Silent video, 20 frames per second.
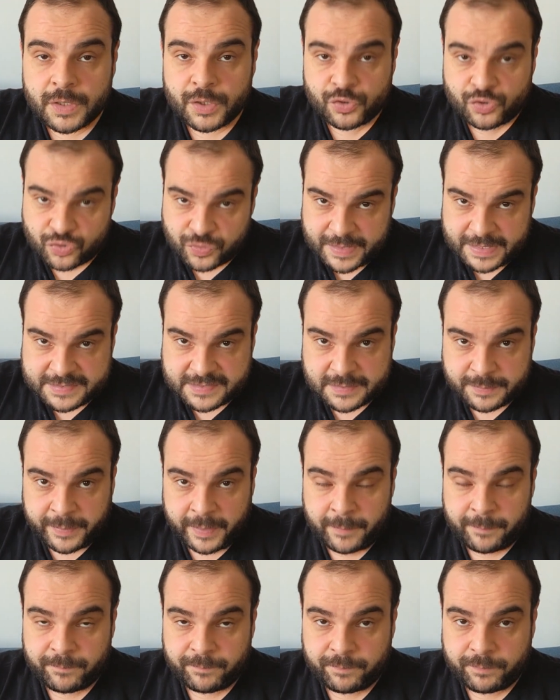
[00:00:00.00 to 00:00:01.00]
Trust
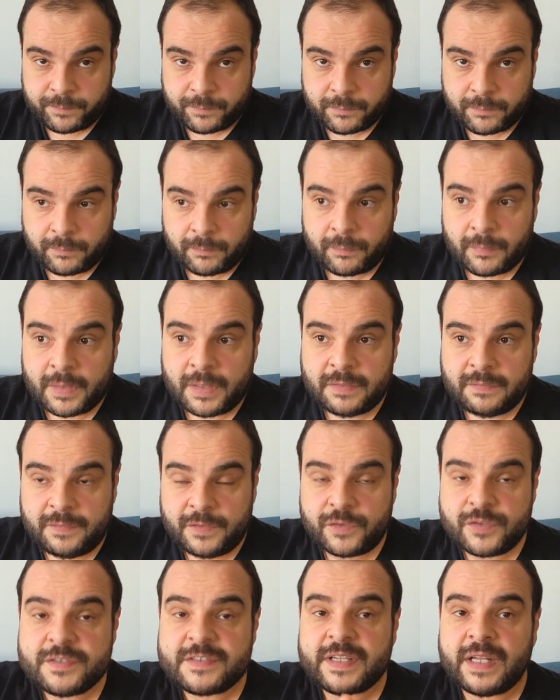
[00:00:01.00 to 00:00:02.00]
me,
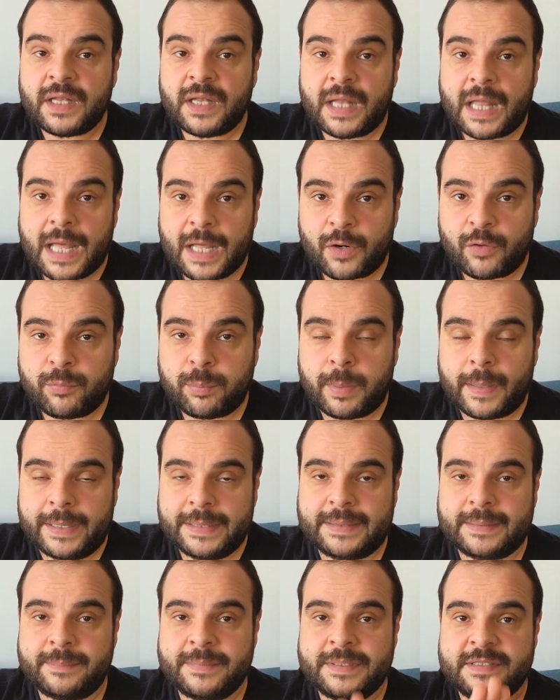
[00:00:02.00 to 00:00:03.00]
there is a lot of
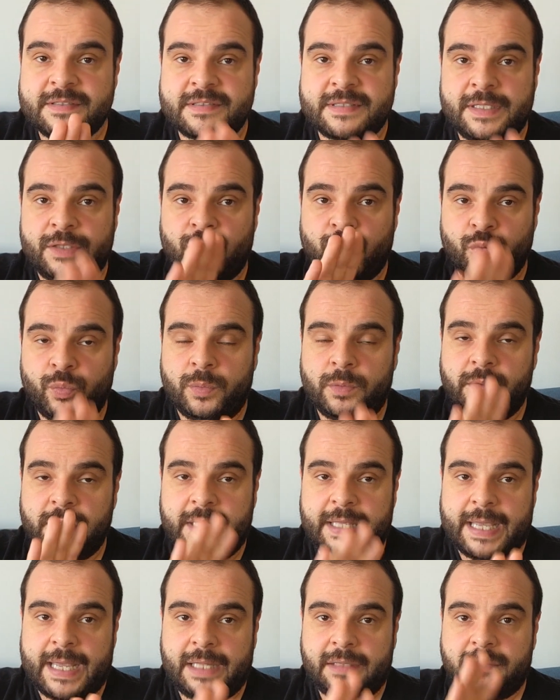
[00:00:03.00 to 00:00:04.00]
vitamins that you will
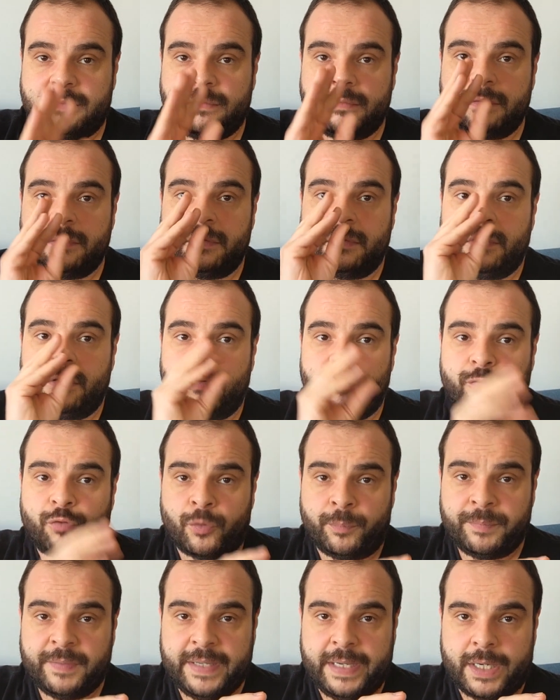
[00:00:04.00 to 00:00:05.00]
get
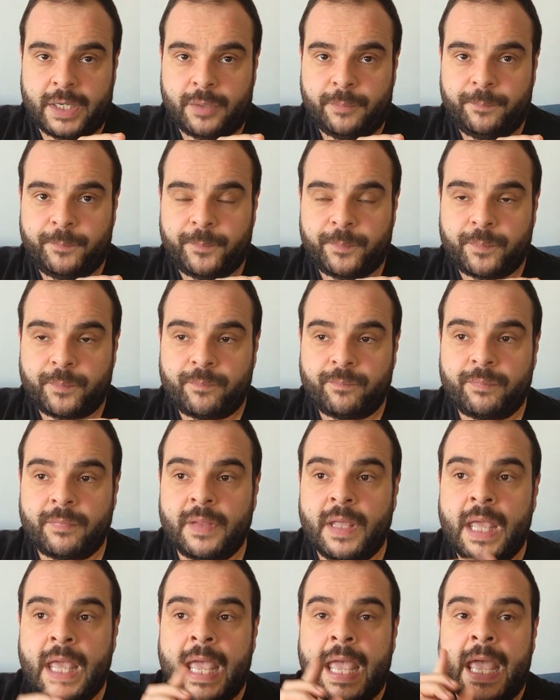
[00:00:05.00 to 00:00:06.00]
from there,
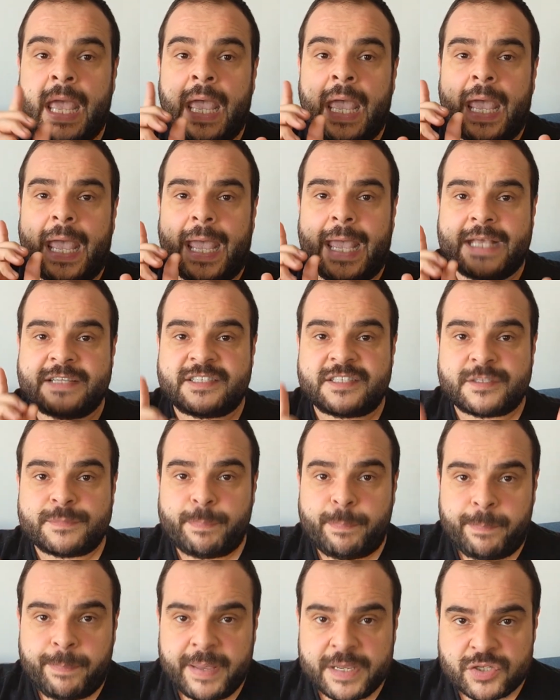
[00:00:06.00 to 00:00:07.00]

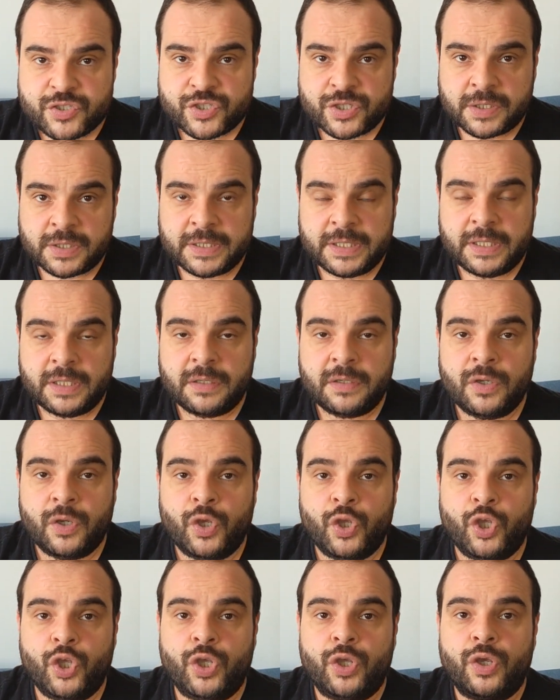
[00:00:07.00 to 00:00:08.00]
especially
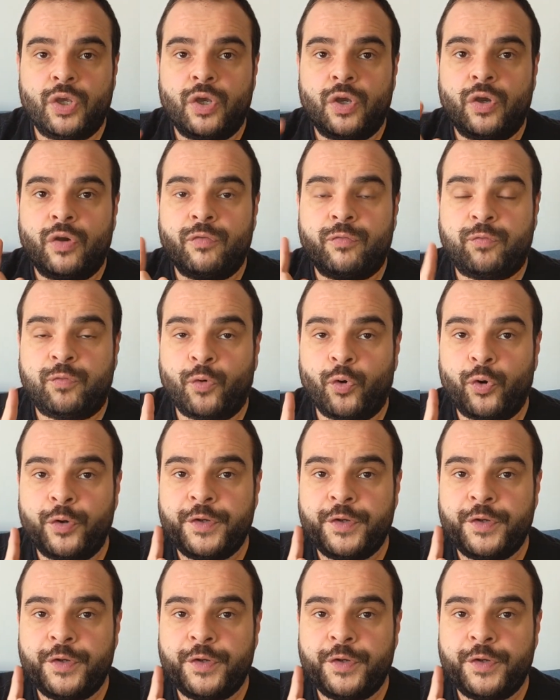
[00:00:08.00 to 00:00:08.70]
for